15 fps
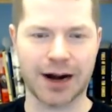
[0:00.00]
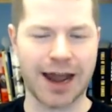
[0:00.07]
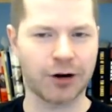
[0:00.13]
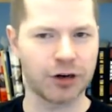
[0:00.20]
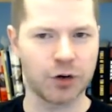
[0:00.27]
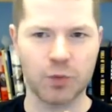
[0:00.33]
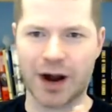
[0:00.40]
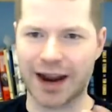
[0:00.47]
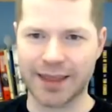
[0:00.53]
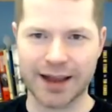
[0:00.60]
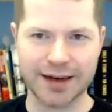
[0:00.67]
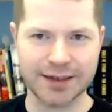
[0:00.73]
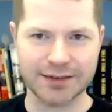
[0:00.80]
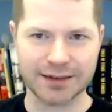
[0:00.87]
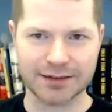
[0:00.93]
I don't know why that
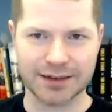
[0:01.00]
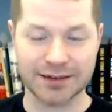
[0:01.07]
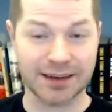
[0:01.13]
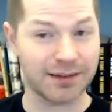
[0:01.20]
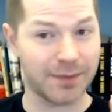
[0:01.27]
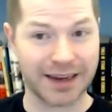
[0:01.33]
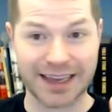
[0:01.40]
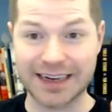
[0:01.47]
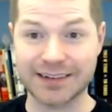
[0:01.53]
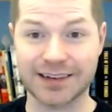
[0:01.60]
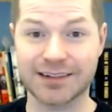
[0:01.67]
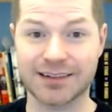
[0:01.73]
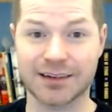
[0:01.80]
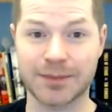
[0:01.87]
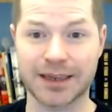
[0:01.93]
is. It doesn't make any
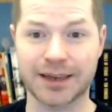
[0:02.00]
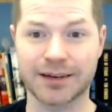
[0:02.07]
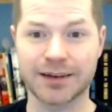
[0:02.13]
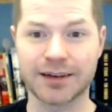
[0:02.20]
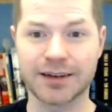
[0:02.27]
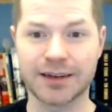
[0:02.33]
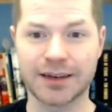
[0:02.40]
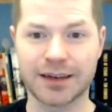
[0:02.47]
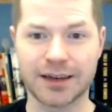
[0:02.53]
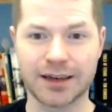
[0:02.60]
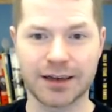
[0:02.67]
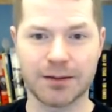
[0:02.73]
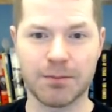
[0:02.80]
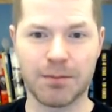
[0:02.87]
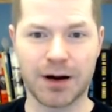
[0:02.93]
sense to me.
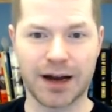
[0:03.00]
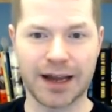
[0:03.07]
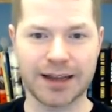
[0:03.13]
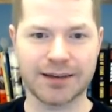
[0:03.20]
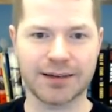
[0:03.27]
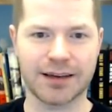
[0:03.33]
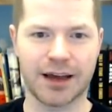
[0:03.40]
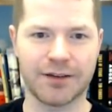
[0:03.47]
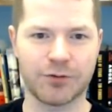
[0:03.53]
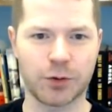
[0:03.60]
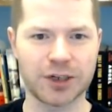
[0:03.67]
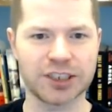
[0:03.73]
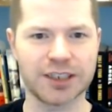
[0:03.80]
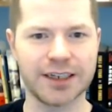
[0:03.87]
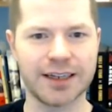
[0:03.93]
But
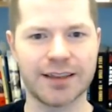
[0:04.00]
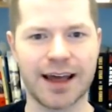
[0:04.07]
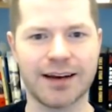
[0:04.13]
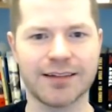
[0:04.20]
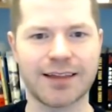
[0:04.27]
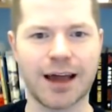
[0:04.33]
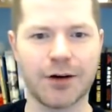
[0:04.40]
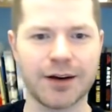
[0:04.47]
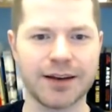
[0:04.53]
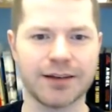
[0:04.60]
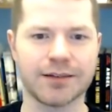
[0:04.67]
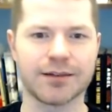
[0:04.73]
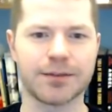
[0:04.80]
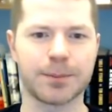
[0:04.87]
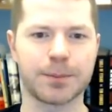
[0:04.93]
unfortunately, that is how it is.